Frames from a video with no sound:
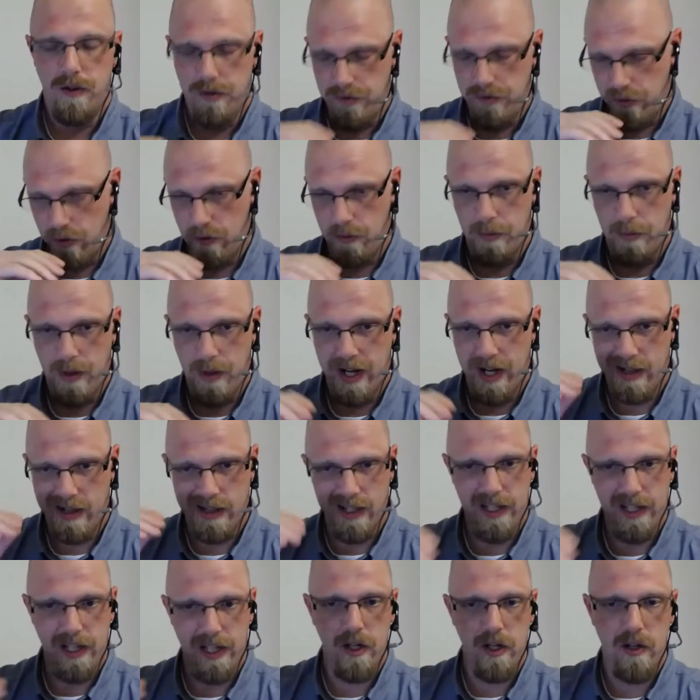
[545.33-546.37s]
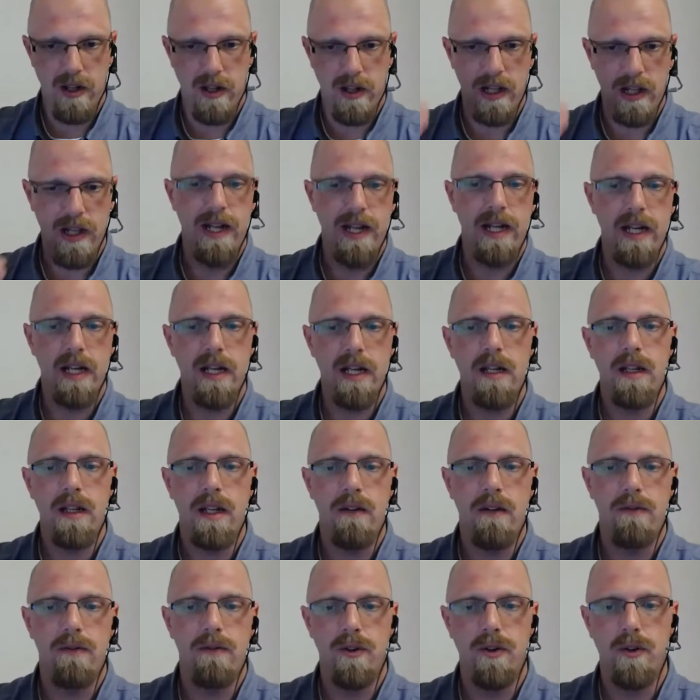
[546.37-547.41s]
So by clicking on the link,
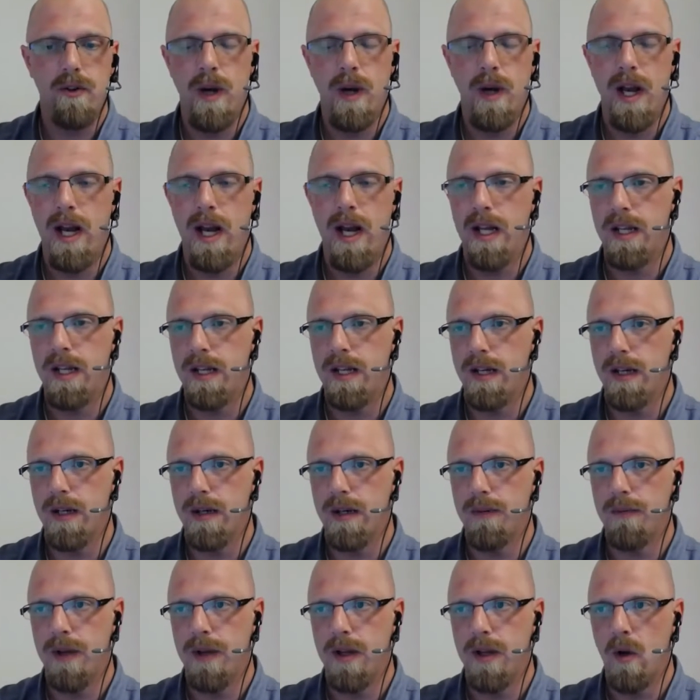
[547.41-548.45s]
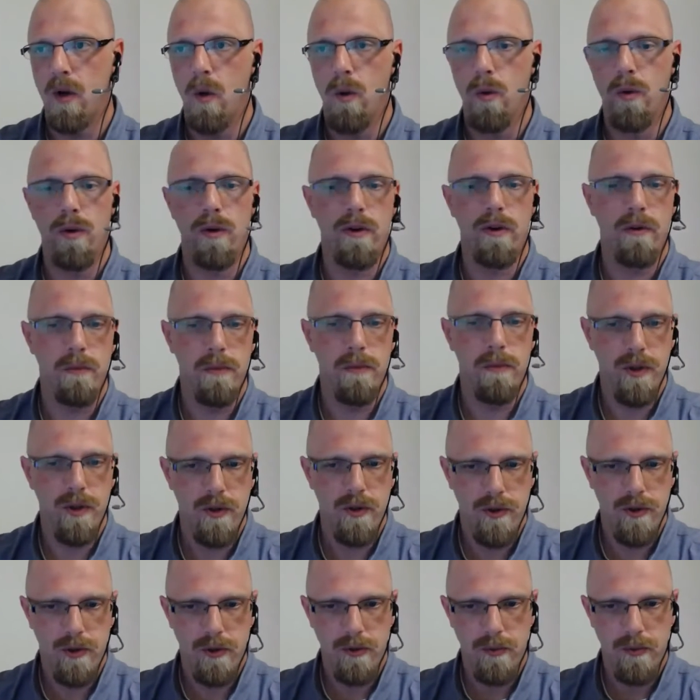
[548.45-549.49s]
if you had an older
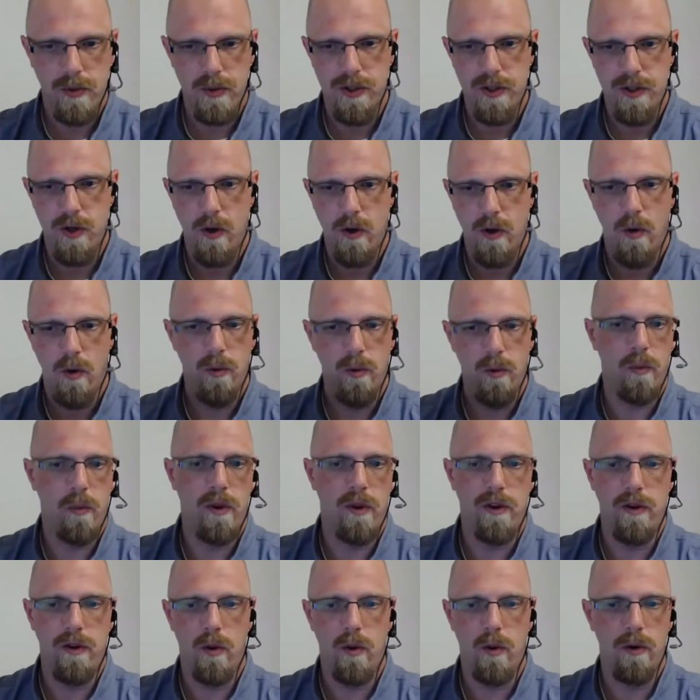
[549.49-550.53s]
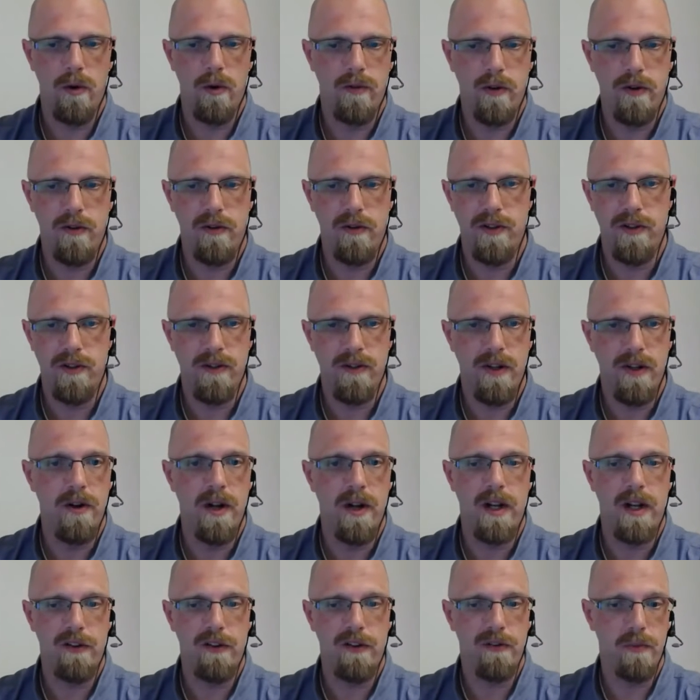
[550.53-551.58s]
computer, with an older version of
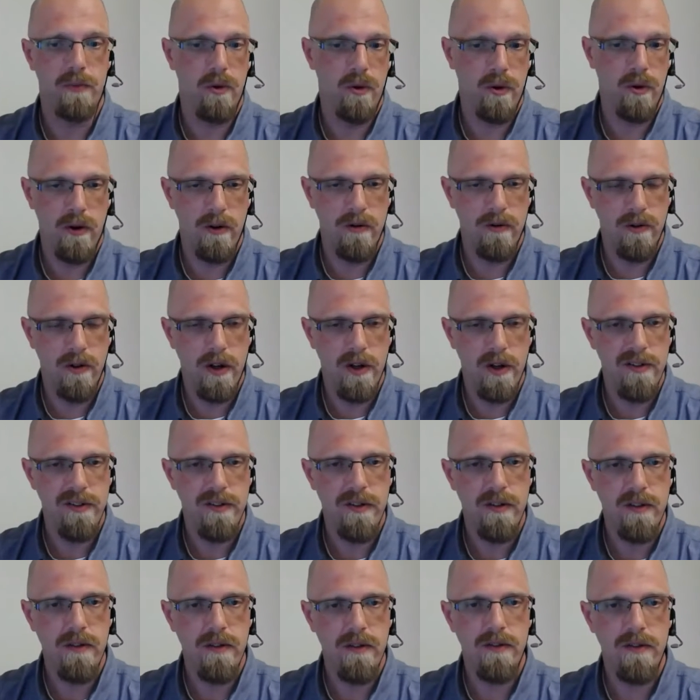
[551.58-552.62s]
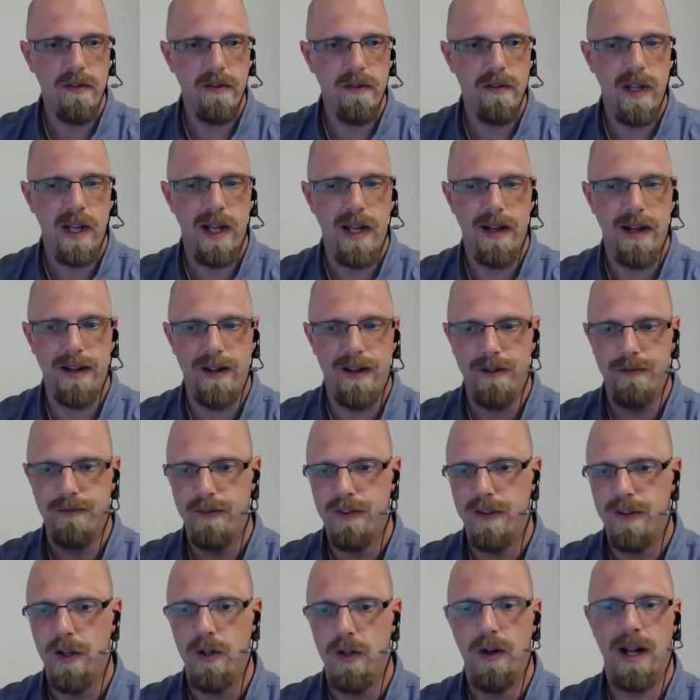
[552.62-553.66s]
Internet Explorer, for instance, and
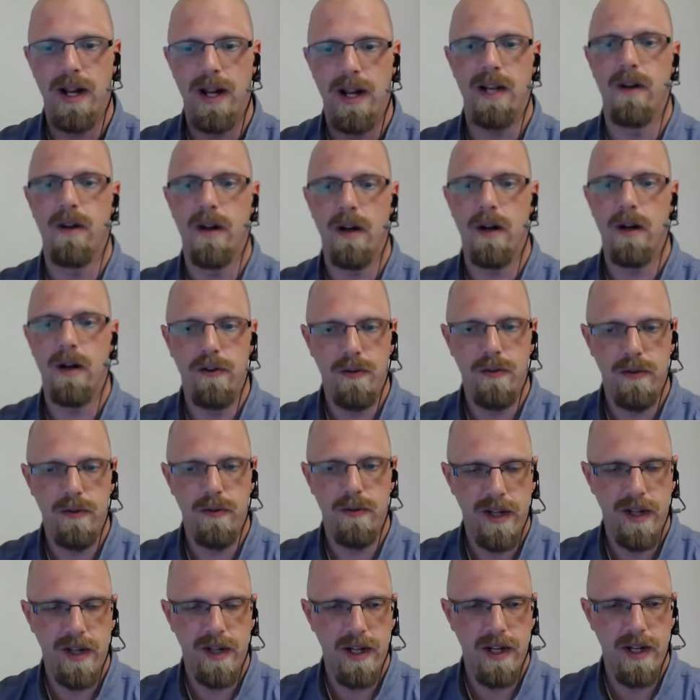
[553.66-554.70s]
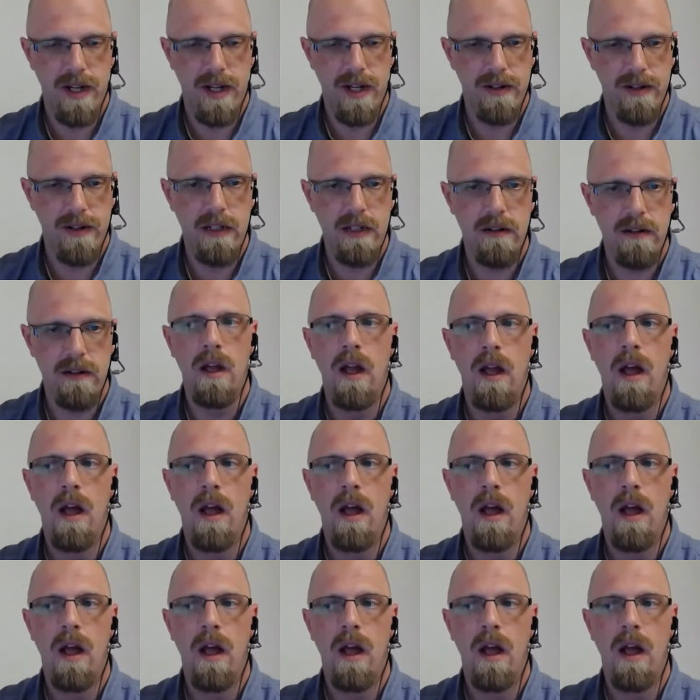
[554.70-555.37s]
say your antivirus was out of date,